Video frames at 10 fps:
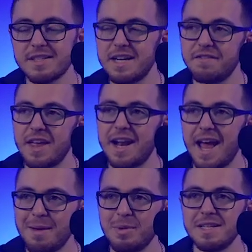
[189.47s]
And if that
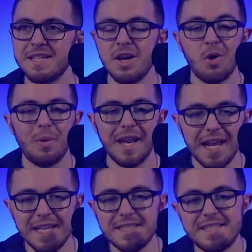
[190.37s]
happens, we can
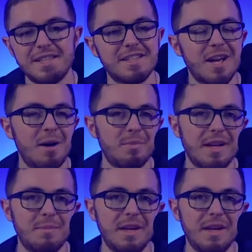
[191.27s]
easily see this company